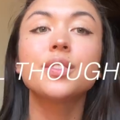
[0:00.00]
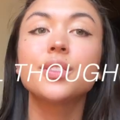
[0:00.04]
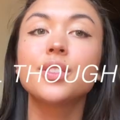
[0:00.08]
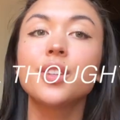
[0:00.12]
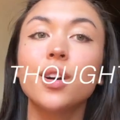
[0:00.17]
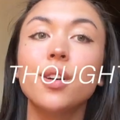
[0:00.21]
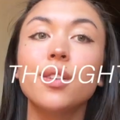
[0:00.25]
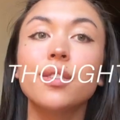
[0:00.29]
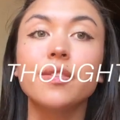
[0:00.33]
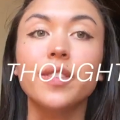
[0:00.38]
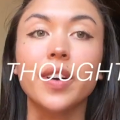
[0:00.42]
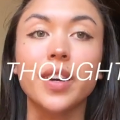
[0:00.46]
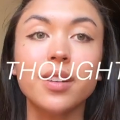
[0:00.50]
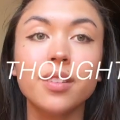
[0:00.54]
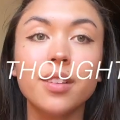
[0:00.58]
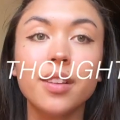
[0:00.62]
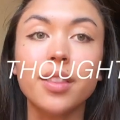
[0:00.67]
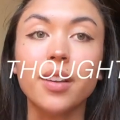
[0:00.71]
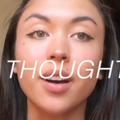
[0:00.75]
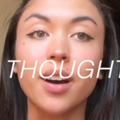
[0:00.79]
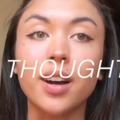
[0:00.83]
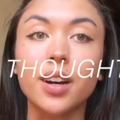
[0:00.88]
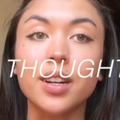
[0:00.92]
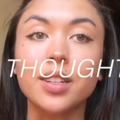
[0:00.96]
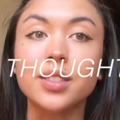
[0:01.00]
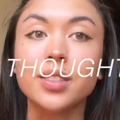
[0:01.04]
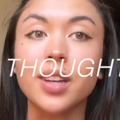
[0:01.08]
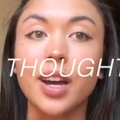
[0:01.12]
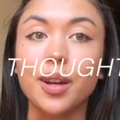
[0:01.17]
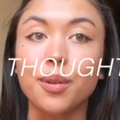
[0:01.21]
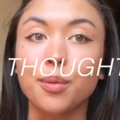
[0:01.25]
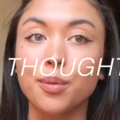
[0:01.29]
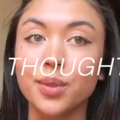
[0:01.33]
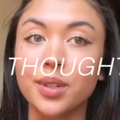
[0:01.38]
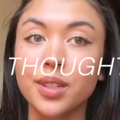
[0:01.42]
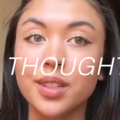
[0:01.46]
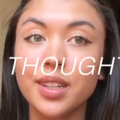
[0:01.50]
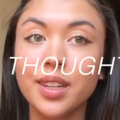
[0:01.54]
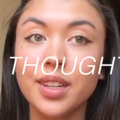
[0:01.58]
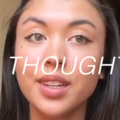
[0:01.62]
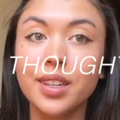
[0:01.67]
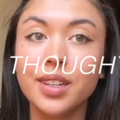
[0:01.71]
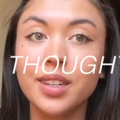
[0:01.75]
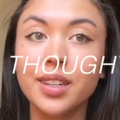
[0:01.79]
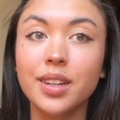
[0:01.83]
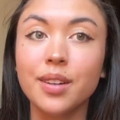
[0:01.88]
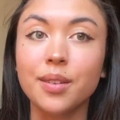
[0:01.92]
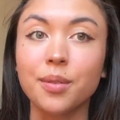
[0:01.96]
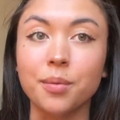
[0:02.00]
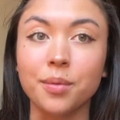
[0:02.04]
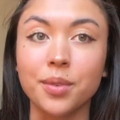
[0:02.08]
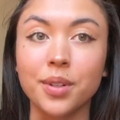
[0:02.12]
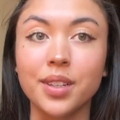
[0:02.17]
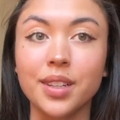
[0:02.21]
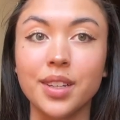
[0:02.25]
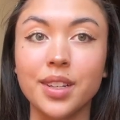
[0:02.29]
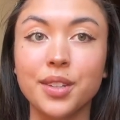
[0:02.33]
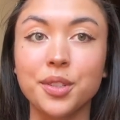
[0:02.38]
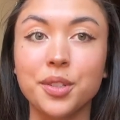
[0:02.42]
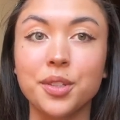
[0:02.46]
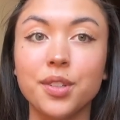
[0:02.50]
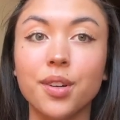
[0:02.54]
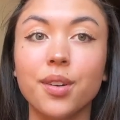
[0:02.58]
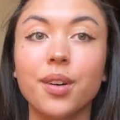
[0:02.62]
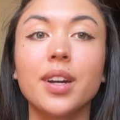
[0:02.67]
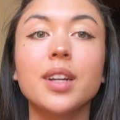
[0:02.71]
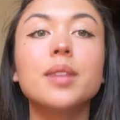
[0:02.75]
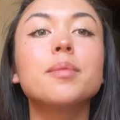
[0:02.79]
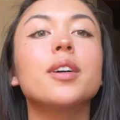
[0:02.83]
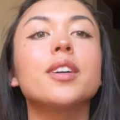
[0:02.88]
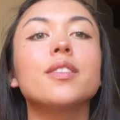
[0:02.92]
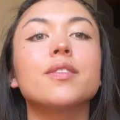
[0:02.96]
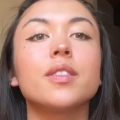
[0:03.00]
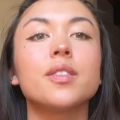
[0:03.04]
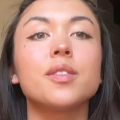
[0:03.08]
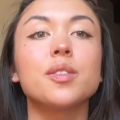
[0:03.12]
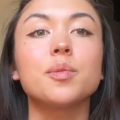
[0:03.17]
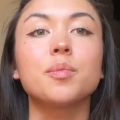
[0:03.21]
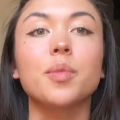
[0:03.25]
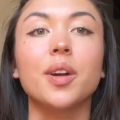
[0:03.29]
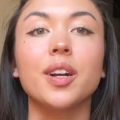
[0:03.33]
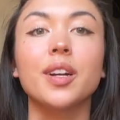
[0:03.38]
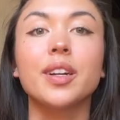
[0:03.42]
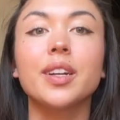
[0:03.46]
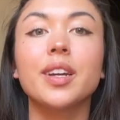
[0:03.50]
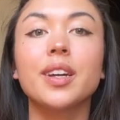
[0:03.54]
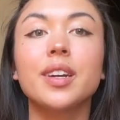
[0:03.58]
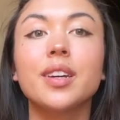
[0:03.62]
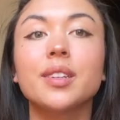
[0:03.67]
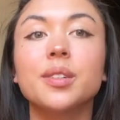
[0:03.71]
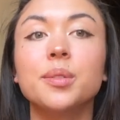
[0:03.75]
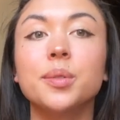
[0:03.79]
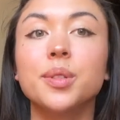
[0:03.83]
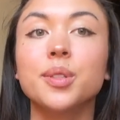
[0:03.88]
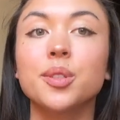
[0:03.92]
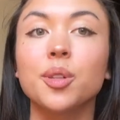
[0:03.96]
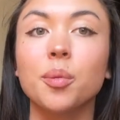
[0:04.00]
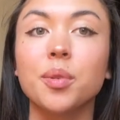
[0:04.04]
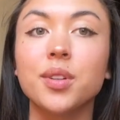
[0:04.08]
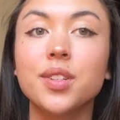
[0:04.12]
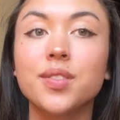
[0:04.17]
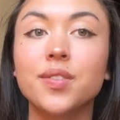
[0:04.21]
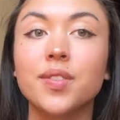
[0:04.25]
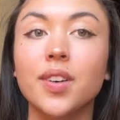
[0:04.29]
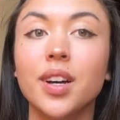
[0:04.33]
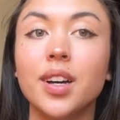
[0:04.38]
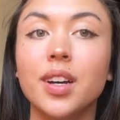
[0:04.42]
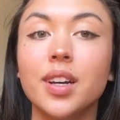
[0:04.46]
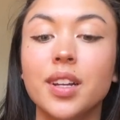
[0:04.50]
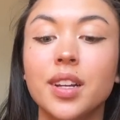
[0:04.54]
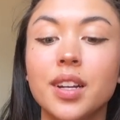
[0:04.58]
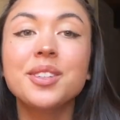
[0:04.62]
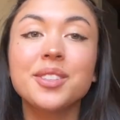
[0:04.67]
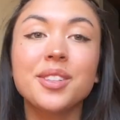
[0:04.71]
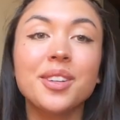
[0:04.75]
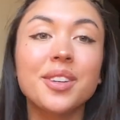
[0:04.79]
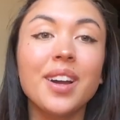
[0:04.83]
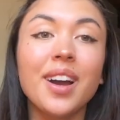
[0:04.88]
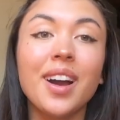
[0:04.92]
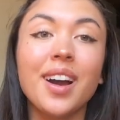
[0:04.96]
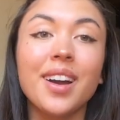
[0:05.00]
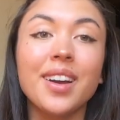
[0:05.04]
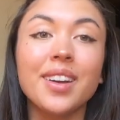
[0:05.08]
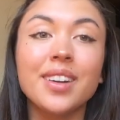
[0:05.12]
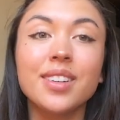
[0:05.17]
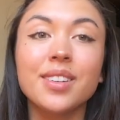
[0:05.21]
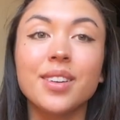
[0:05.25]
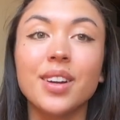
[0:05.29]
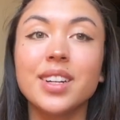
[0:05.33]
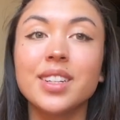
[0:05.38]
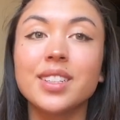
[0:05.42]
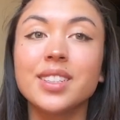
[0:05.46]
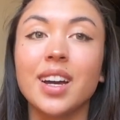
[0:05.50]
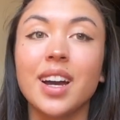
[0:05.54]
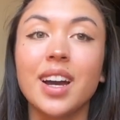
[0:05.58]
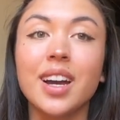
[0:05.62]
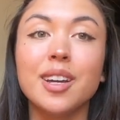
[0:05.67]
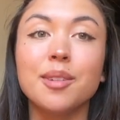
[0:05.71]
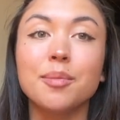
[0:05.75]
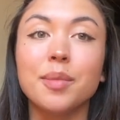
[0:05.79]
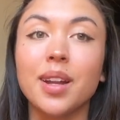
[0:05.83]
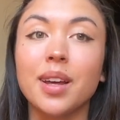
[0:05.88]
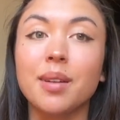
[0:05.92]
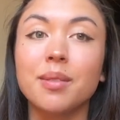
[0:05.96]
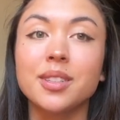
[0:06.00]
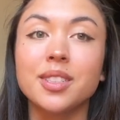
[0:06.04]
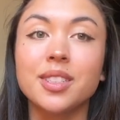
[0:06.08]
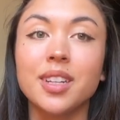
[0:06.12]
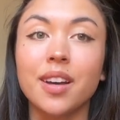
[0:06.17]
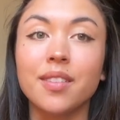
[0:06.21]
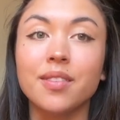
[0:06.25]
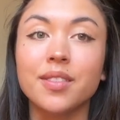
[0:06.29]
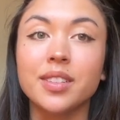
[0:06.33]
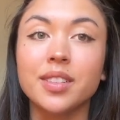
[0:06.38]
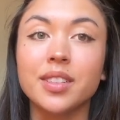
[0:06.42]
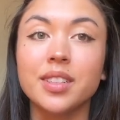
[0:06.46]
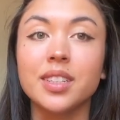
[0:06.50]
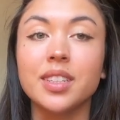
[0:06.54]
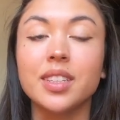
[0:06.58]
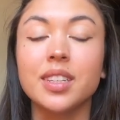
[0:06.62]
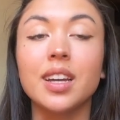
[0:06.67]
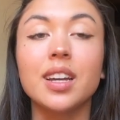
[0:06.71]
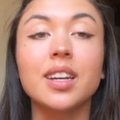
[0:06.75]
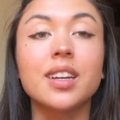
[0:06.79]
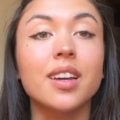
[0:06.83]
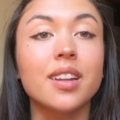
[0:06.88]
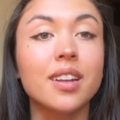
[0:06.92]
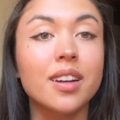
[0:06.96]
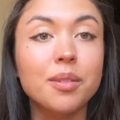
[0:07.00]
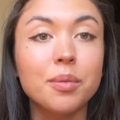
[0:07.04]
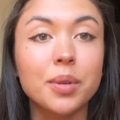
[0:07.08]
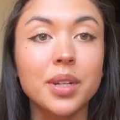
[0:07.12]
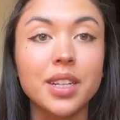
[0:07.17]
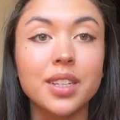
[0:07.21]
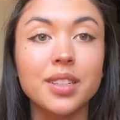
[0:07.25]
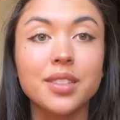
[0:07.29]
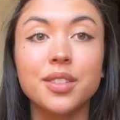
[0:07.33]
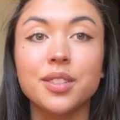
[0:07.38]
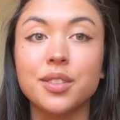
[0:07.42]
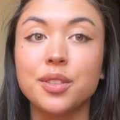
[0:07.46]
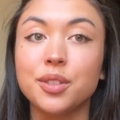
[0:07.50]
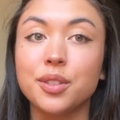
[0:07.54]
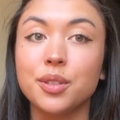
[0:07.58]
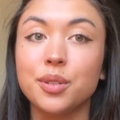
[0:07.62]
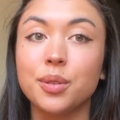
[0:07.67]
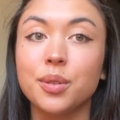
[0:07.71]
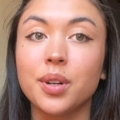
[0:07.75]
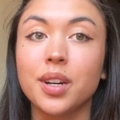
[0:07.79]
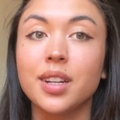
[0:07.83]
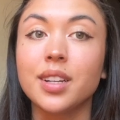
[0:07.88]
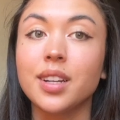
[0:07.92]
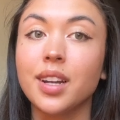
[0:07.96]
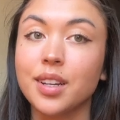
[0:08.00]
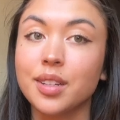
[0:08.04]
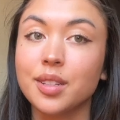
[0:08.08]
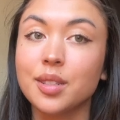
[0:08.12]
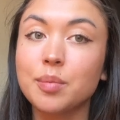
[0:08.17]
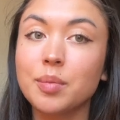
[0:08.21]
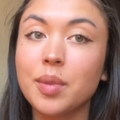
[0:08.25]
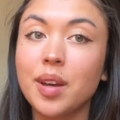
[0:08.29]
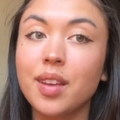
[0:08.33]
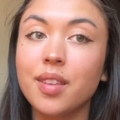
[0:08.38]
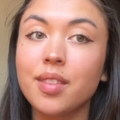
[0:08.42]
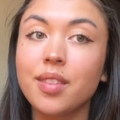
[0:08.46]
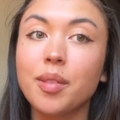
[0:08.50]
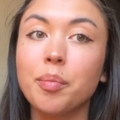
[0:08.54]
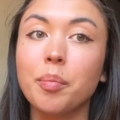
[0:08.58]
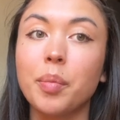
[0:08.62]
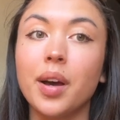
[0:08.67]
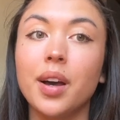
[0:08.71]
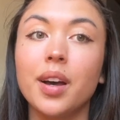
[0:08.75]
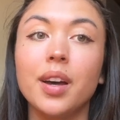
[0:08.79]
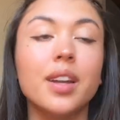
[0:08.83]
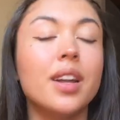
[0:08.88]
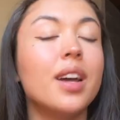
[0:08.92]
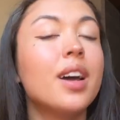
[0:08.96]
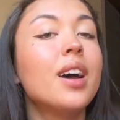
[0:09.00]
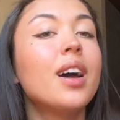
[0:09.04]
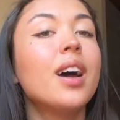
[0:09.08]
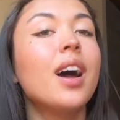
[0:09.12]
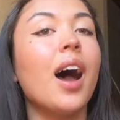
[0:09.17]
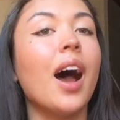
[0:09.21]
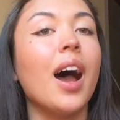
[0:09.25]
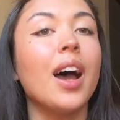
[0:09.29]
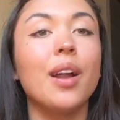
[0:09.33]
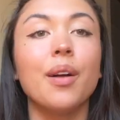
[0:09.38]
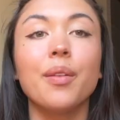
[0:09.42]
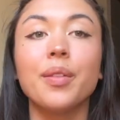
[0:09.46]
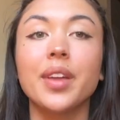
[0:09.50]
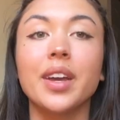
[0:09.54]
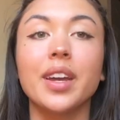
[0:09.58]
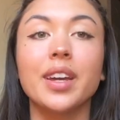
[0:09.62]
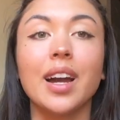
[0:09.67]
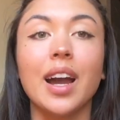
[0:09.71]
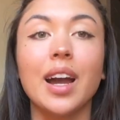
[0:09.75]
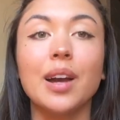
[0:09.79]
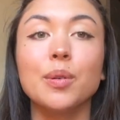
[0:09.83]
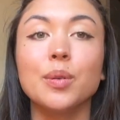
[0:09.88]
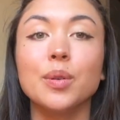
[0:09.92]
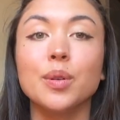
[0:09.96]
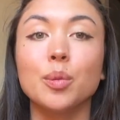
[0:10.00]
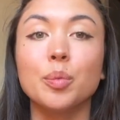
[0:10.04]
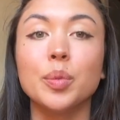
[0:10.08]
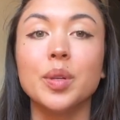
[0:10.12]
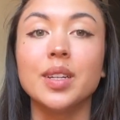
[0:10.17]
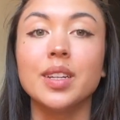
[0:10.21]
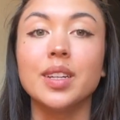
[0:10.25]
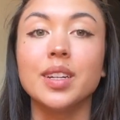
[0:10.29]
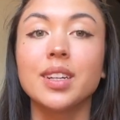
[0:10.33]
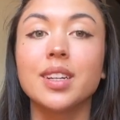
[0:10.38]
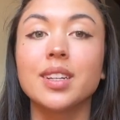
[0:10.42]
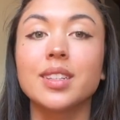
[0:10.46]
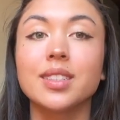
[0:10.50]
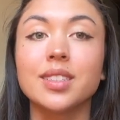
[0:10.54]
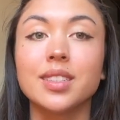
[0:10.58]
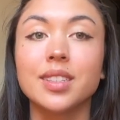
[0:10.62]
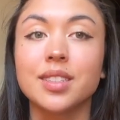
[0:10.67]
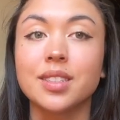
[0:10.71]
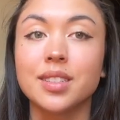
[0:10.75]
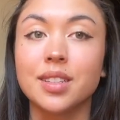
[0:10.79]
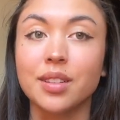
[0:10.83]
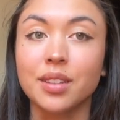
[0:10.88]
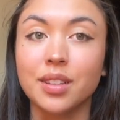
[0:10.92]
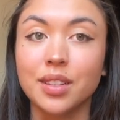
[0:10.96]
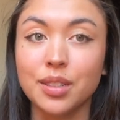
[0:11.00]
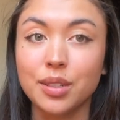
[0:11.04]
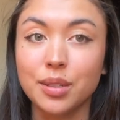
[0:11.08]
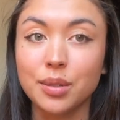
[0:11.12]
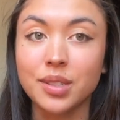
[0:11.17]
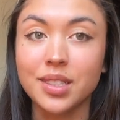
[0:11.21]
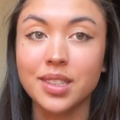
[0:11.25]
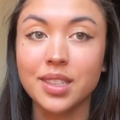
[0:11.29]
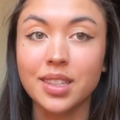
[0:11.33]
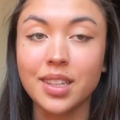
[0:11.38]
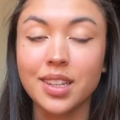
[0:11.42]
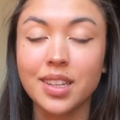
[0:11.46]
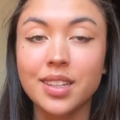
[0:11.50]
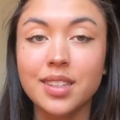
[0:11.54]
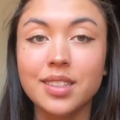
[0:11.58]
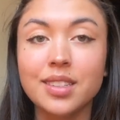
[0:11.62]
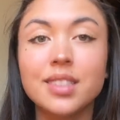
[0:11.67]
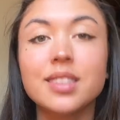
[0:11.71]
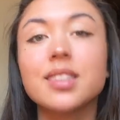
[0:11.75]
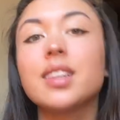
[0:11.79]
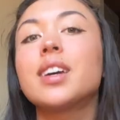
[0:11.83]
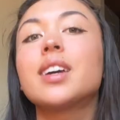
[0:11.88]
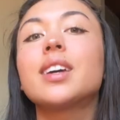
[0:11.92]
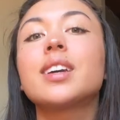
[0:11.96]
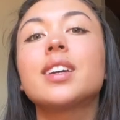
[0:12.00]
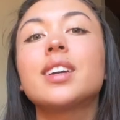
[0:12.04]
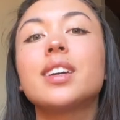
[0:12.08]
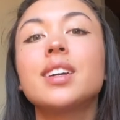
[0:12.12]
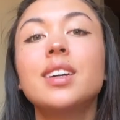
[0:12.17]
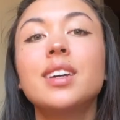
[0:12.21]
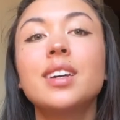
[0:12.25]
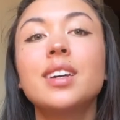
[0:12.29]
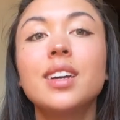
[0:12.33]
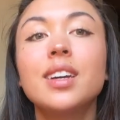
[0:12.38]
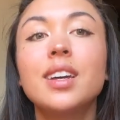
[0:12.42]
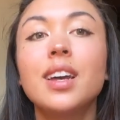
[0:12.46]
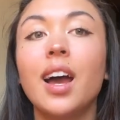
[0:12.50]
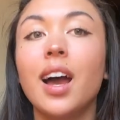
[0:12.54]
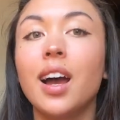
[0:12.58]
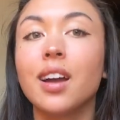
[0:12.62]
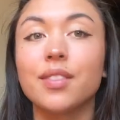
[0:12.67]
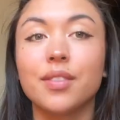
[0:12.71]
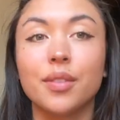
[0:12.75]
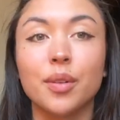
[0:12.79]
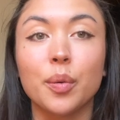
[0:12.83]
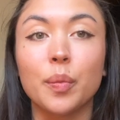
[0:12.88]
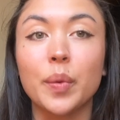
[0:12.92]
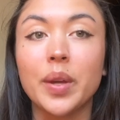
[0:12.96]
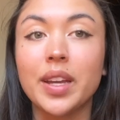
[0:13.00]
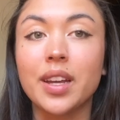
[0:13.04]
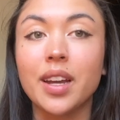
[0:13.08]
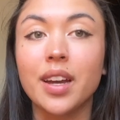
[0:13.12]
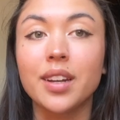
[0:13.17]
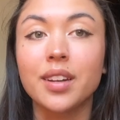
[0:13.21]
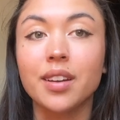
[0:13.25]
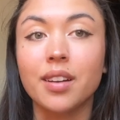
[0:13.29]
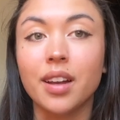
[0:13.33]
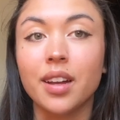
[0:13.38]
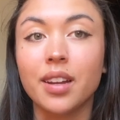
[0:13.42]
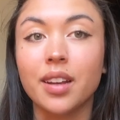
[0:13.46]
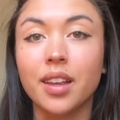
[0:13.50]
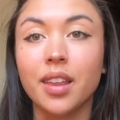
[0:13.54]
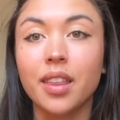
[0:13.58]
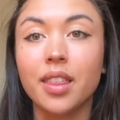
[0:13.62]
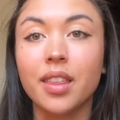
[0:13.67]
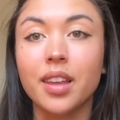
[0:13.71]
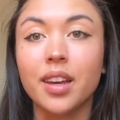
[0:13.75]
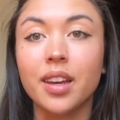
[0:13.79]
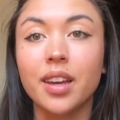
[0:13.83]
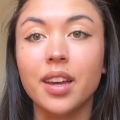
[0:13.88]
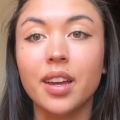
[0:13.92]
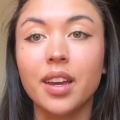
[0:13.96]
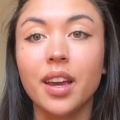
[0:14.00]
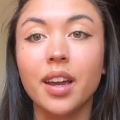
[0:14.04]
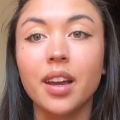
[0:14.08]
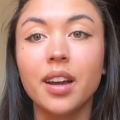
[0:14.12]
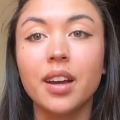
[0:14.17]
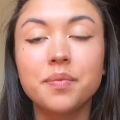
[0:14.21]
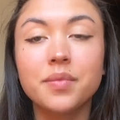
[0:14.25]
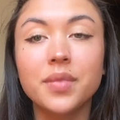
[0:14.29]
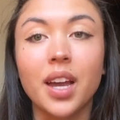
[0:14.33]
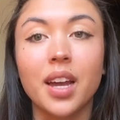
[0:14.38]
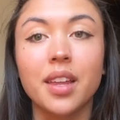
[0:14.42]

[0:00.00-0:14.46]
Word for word: So final thoughts. I really, really enjoyed my first market. It was so much fun. So yeah, I had a great time and I definitely cannot wait to do one next month, but I don't think I will be consistently doing these like every weekend or anything.